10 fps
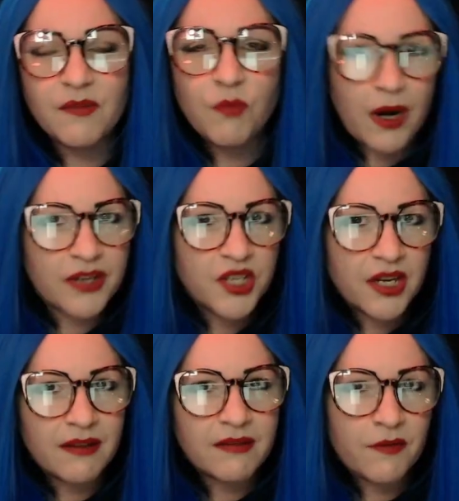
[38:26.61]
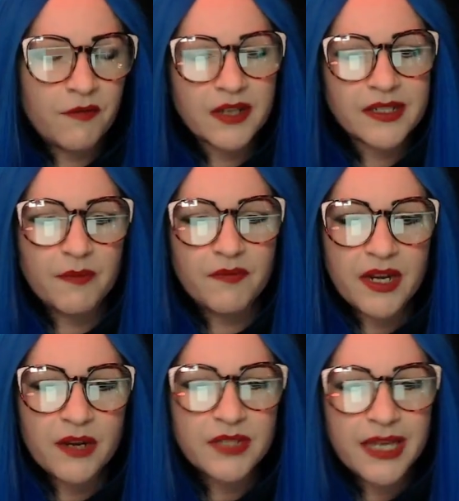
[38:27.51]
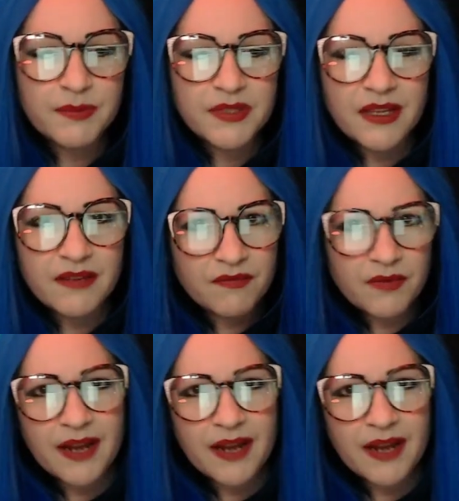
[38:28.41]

of watching the fucked up videotapes that